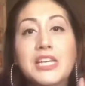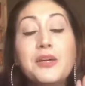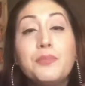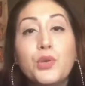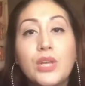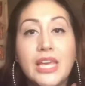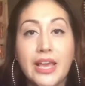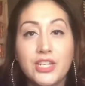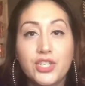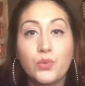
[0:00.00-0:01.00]

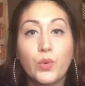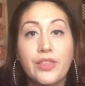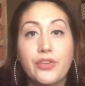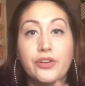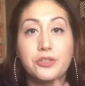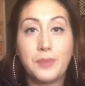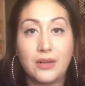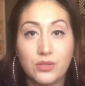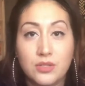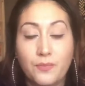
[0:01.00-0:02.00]
Communication with your
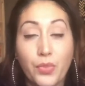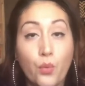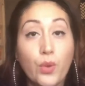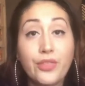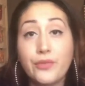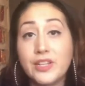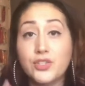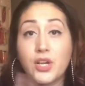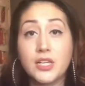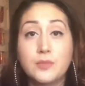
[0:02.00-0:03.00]
spouse, whether
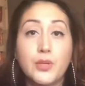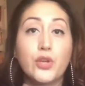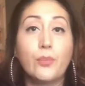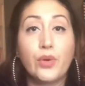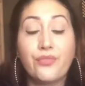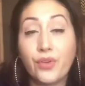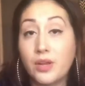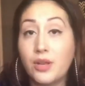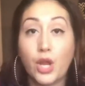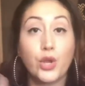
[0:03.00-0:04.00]
it's your husband, your
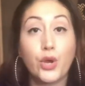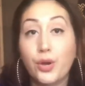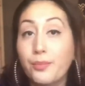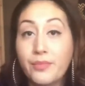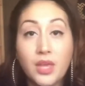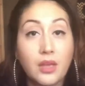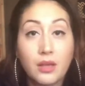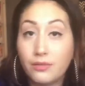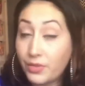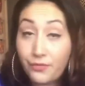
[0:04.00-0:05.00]
boyfriend,
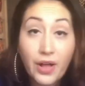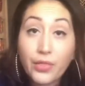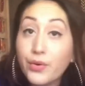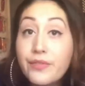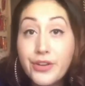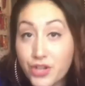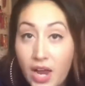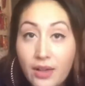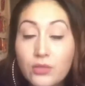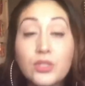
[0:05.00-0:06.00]
the father of your
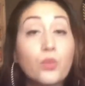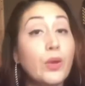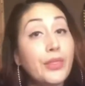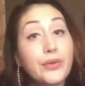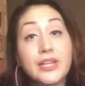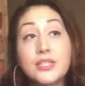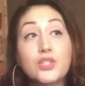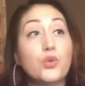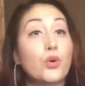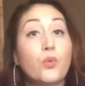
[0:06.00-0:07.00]
child, whether
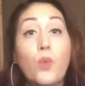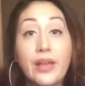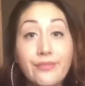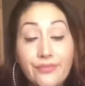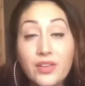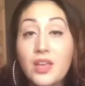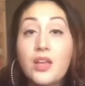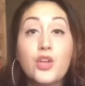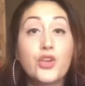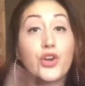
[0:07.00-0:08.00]
it's your wife,
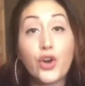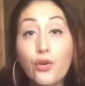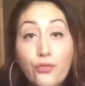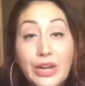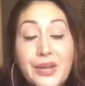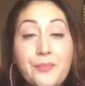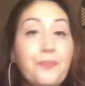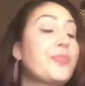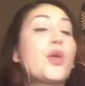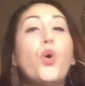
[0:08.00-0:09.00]
your girlfriend,
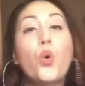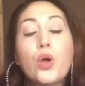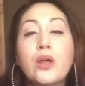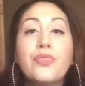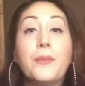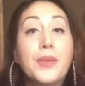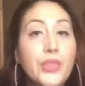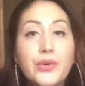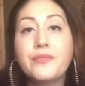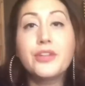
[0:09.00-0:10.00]
or the
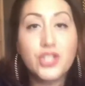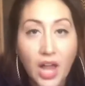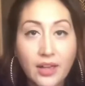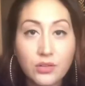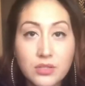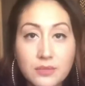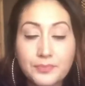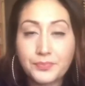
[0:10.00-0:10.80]
mother of your child.